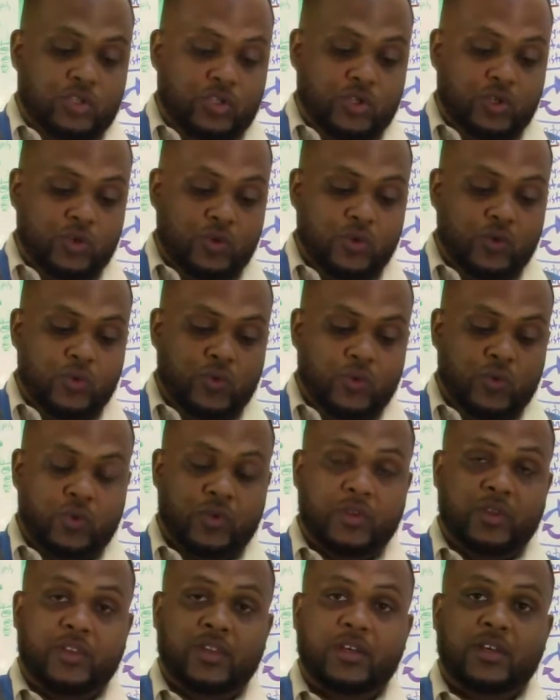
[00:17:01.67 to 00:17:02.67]
to
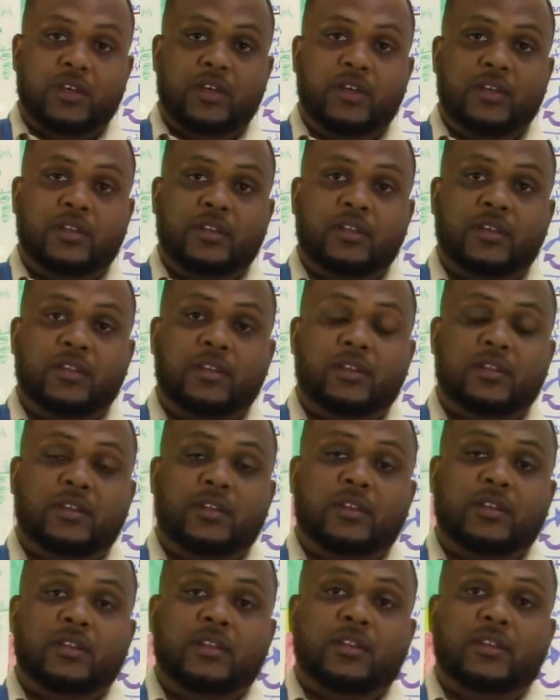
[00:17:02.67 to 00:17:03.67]

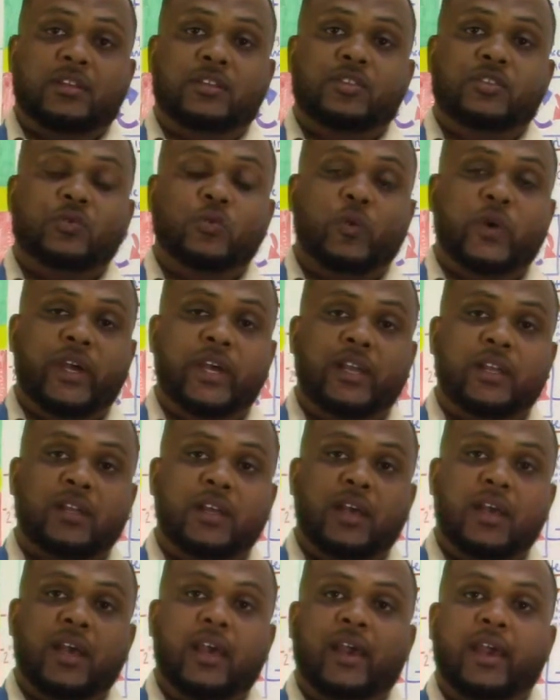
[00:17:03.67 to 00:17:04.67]
the sweat
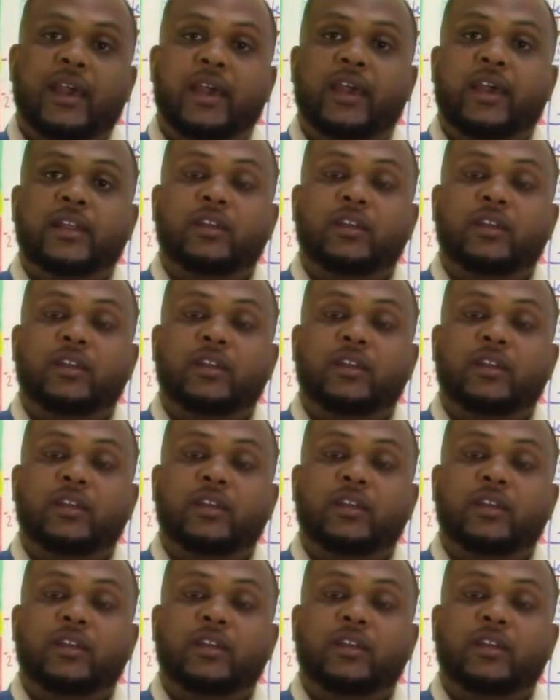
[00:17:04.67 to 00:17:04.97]
and